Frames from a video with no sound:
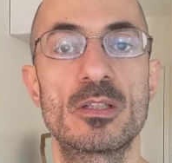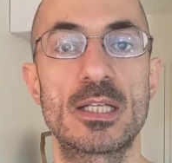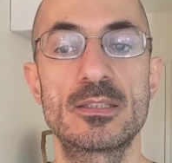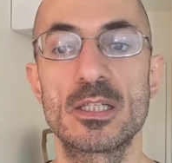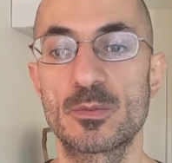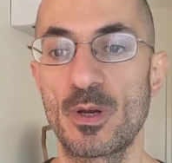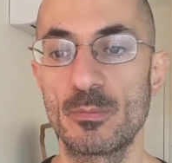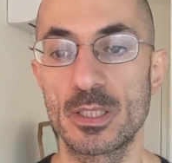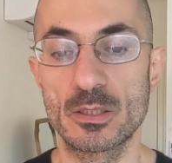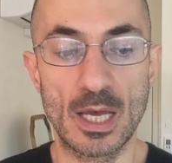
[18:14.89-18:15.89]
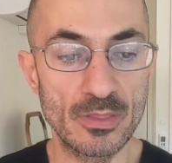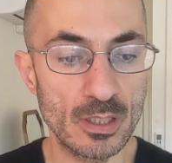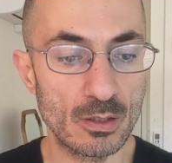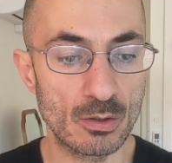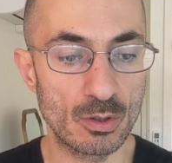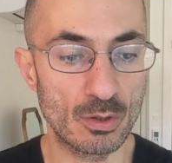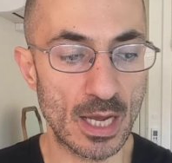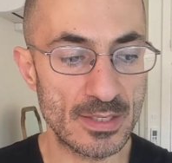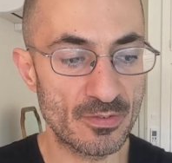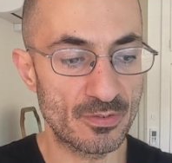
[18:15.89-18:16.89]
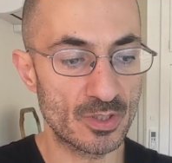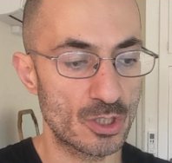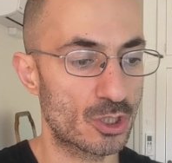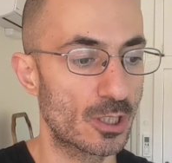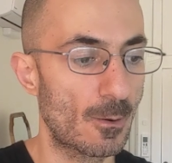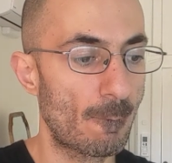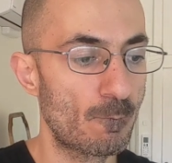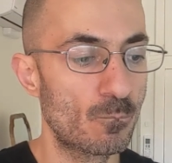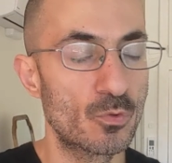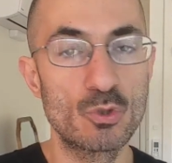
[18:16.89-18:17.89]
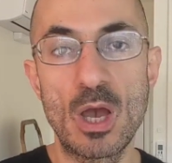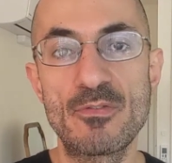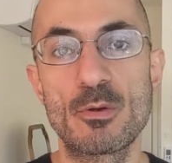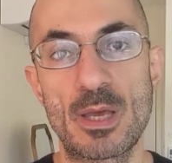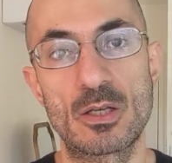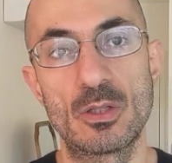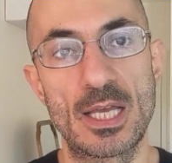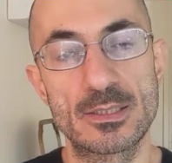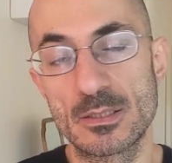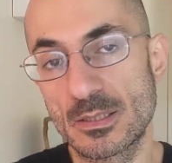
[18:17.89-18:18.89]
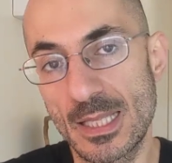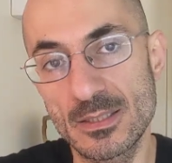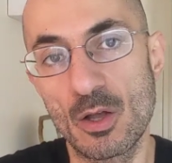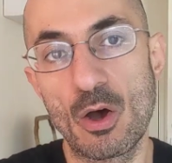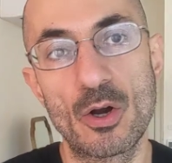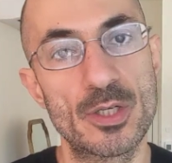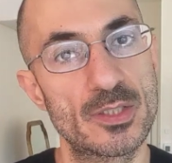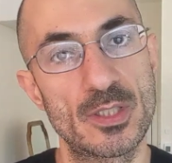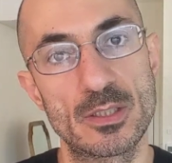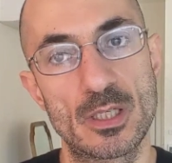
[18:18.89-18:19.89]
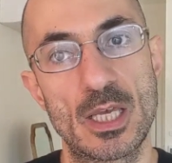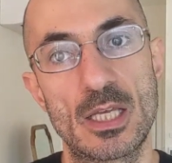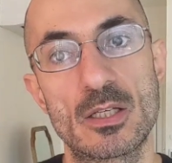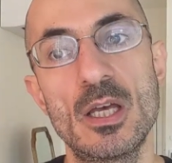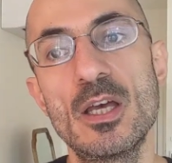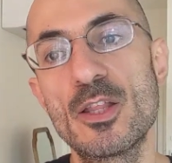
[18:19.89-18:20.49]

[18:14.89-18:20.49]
That's the experiment. I think as a physician, you have your medical license. That's the hardest thing to get.